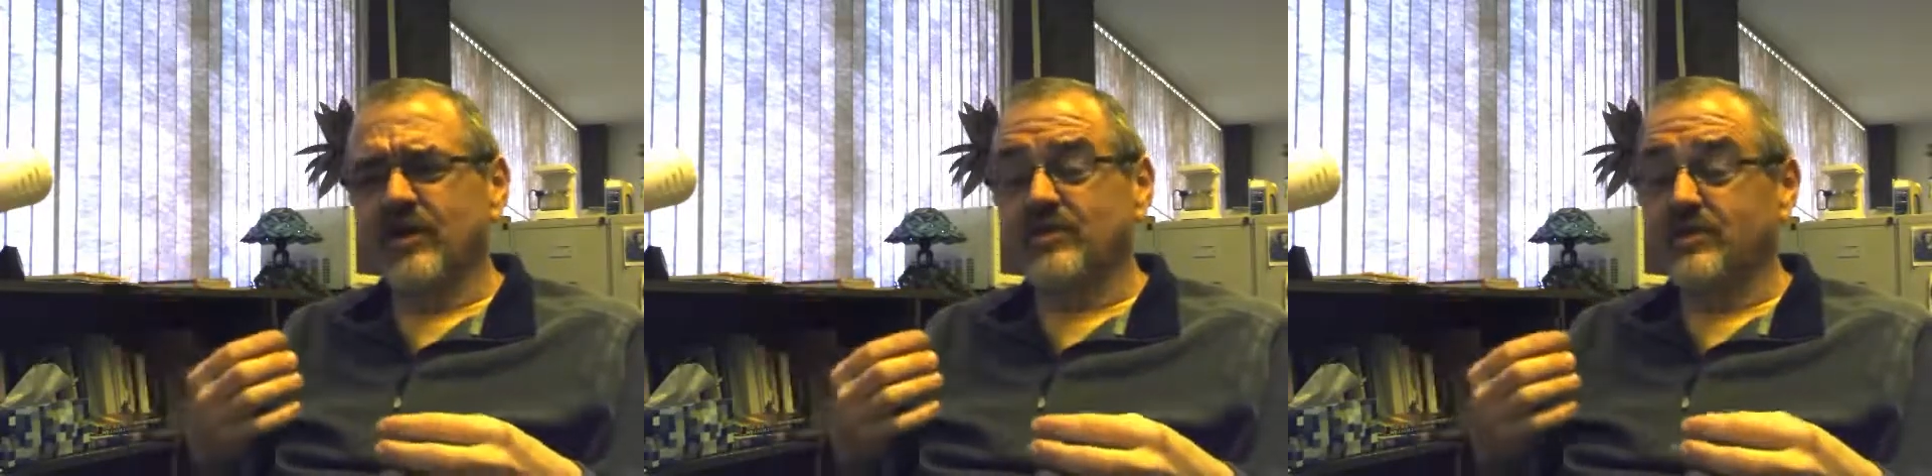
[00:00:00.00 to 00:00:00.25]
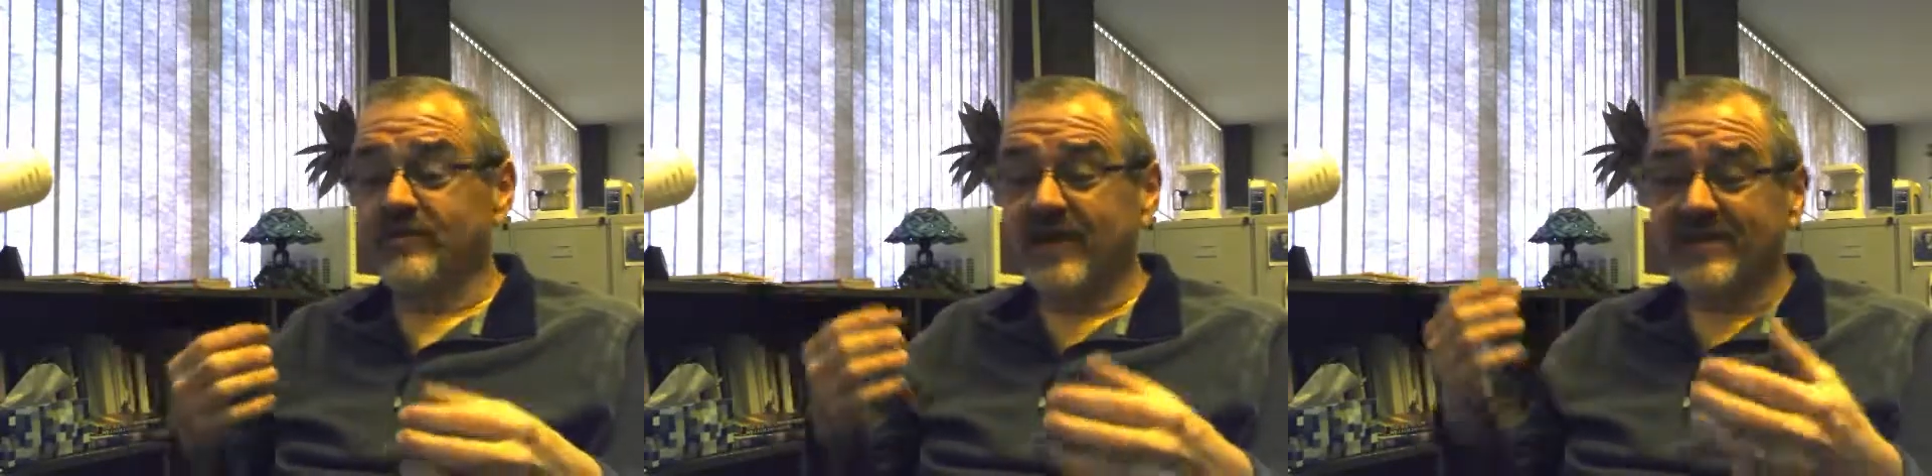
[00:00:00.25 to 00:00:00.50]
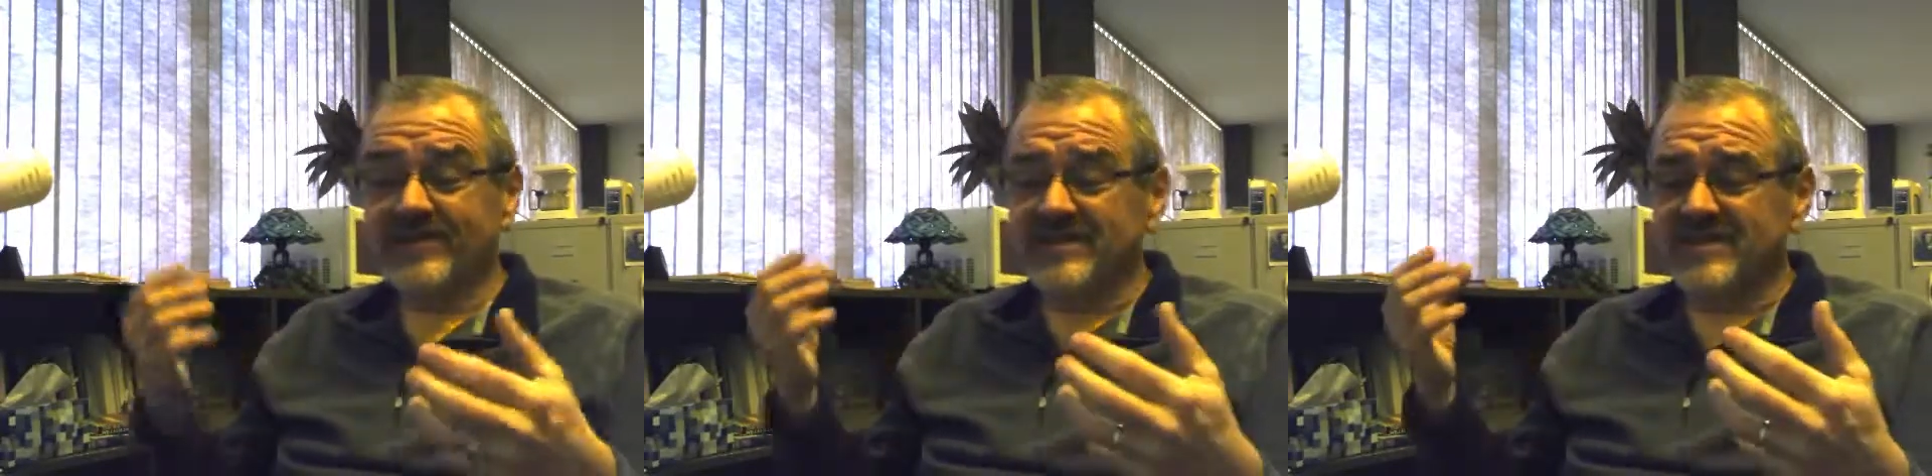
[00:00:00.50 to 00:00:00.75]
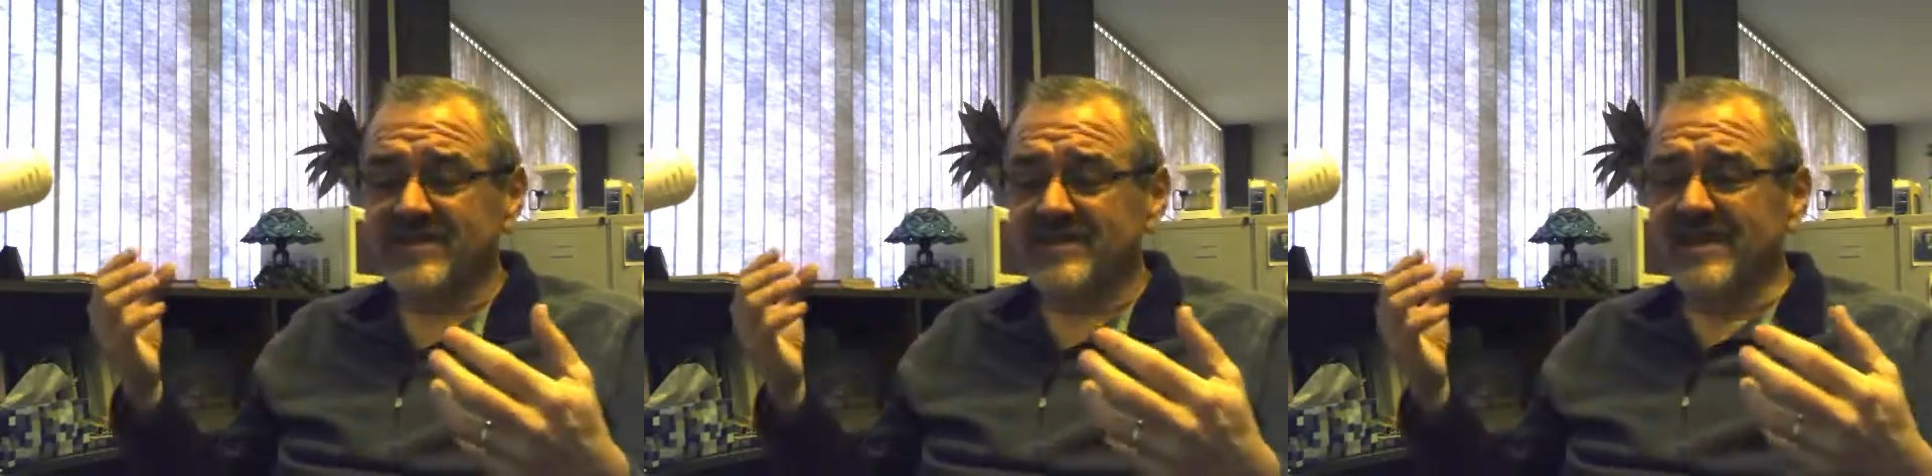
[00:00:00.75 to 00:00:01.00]
You've got just
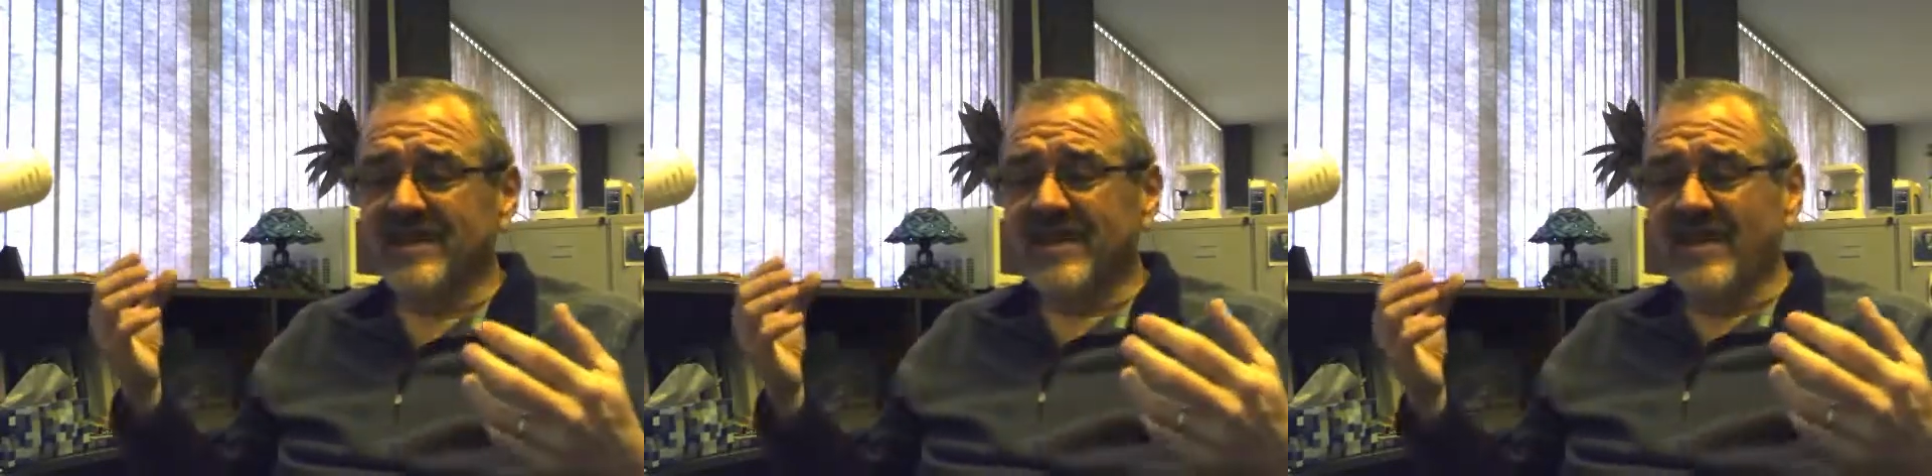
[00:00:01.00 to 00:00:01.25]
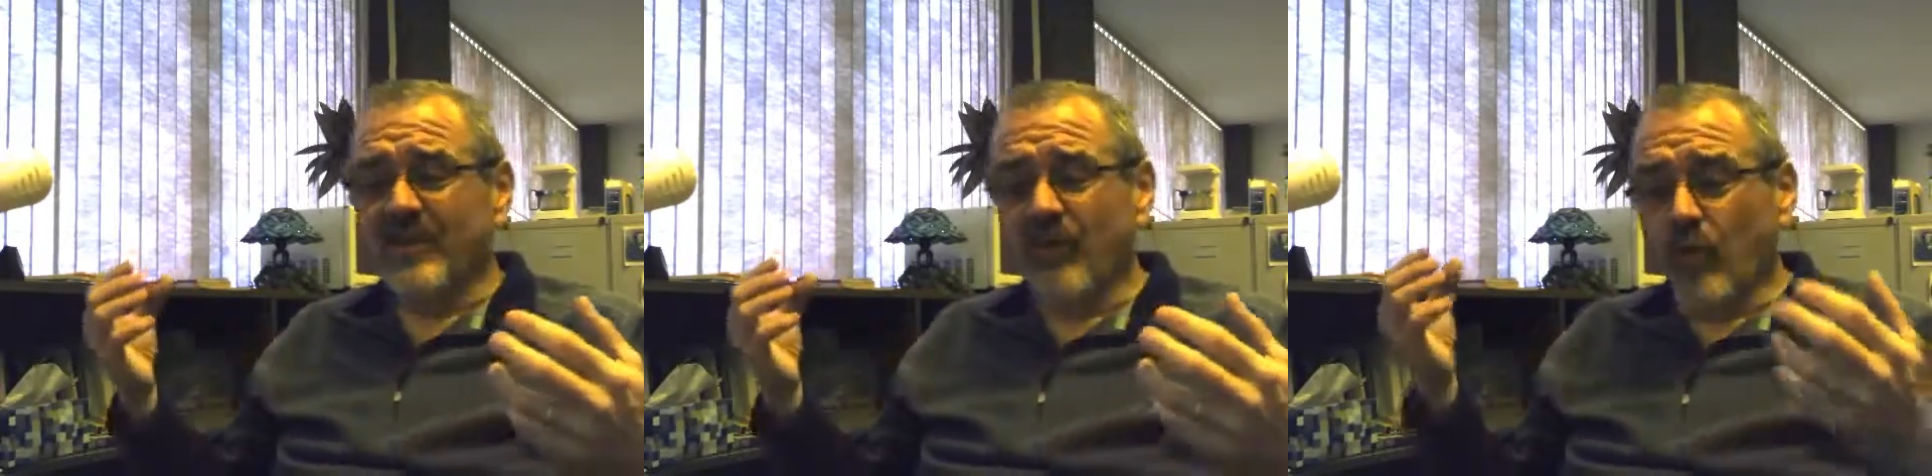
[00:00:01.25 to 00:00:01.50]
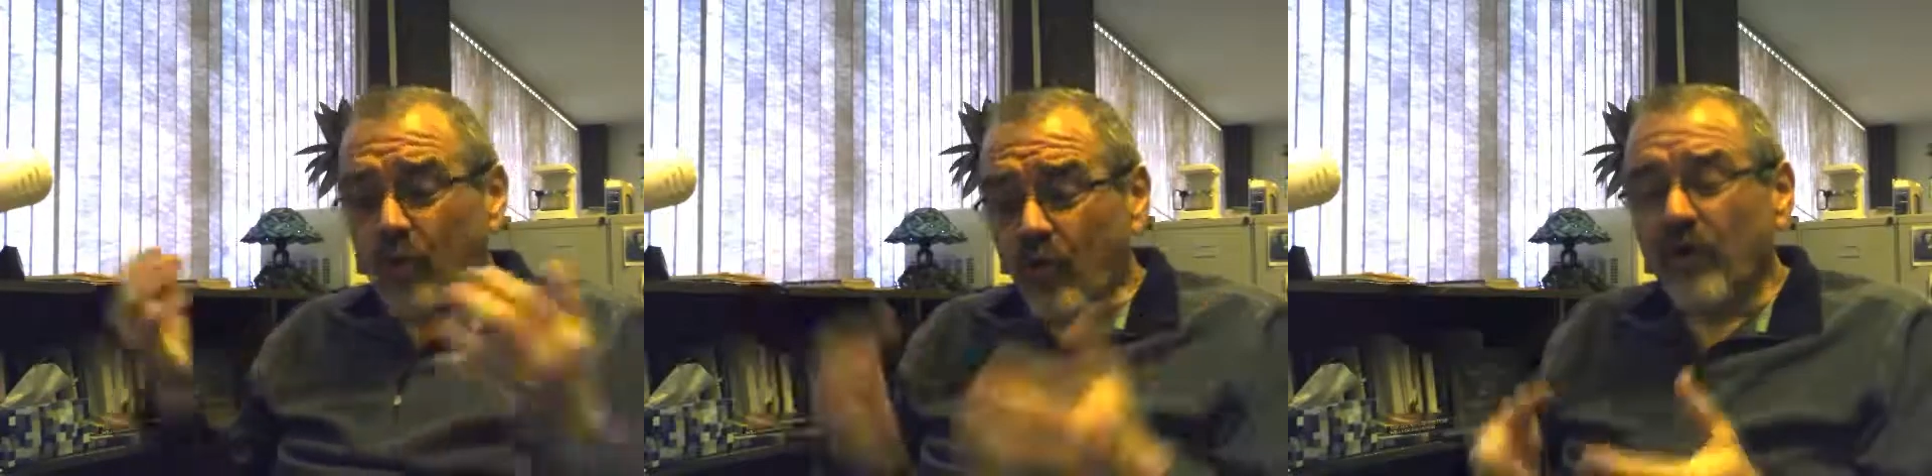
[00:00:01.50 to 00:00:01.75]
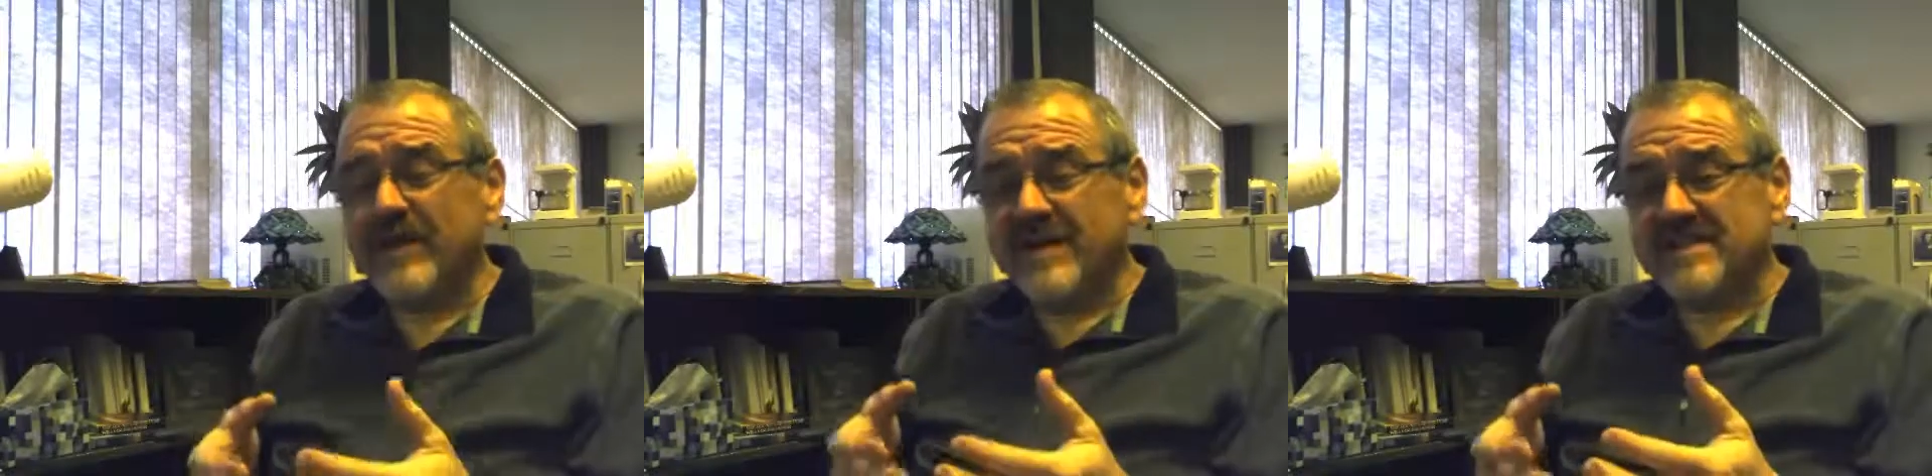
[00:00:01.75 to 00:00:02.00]
the
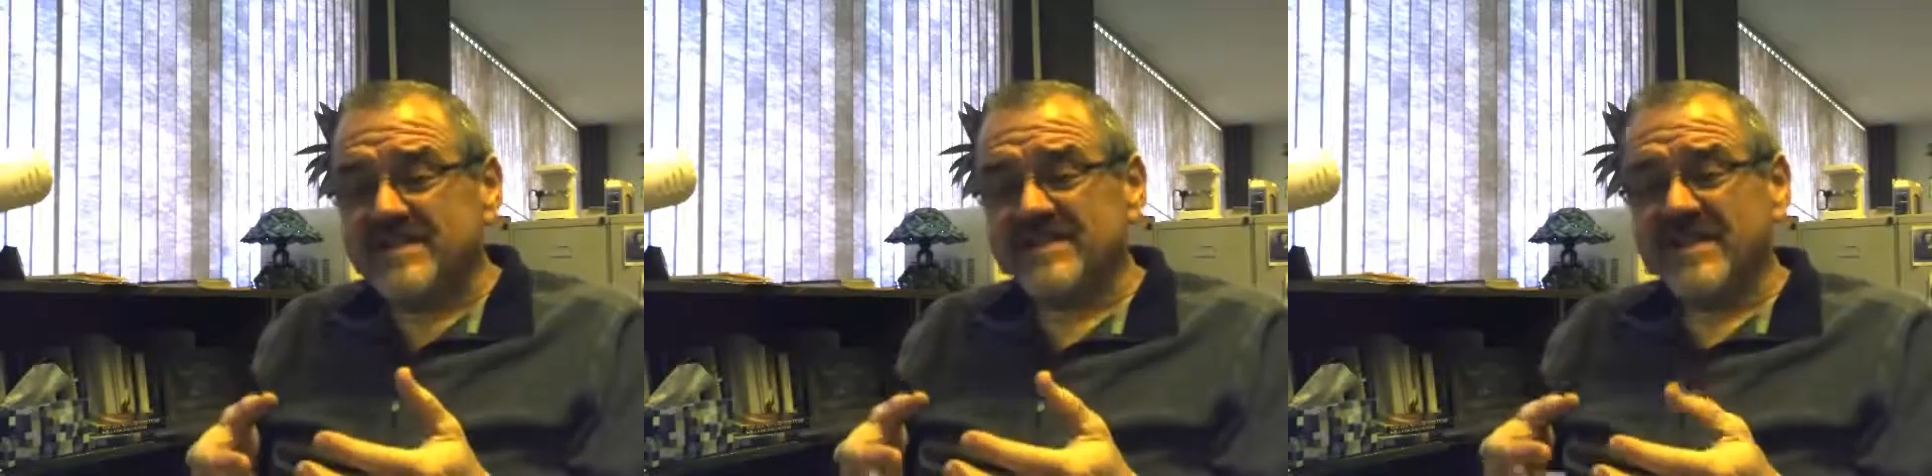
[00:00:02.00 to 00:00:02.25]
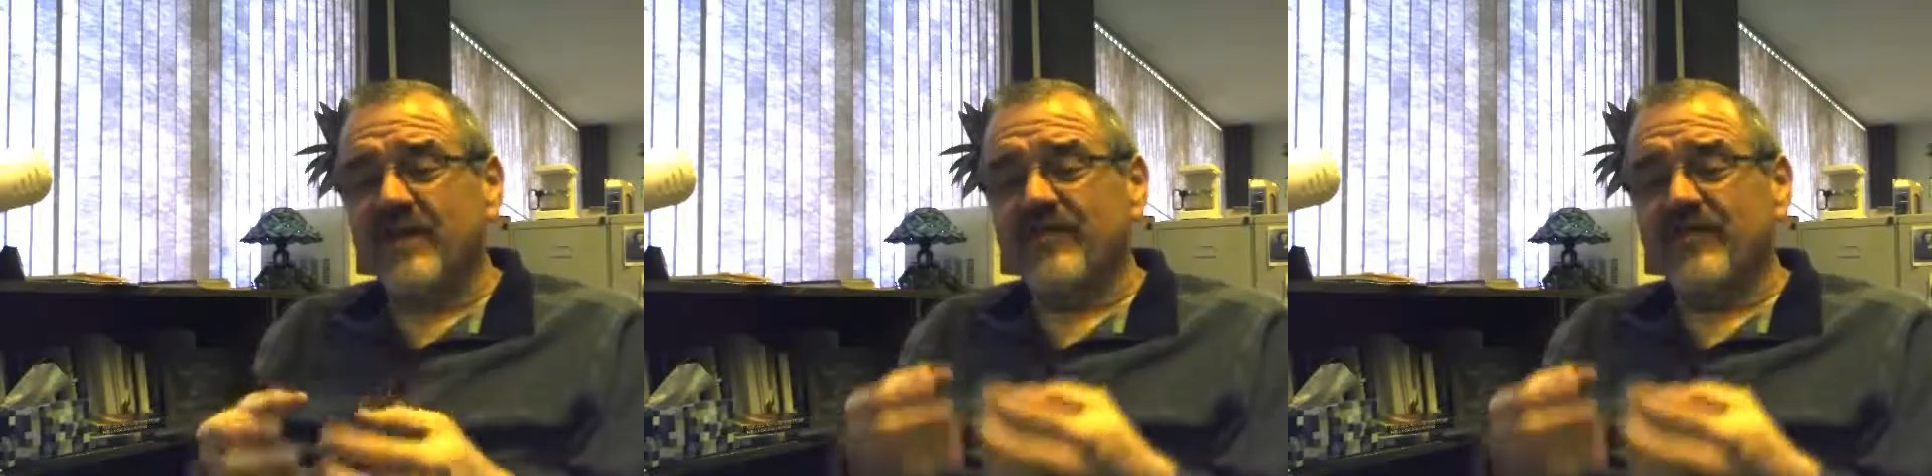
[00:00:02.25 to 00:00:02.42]
work itself,